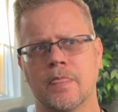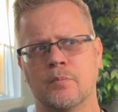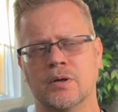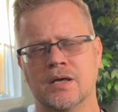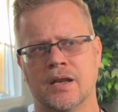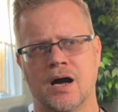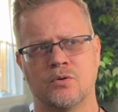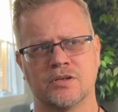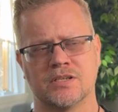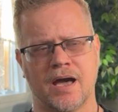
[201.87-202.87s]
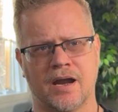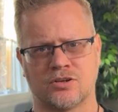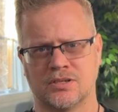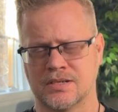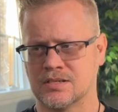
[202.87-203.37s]
But yet I was
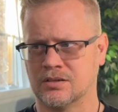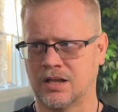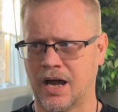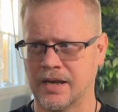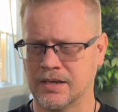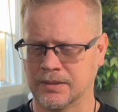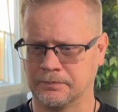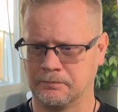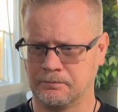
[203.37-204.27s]
actually still hiding.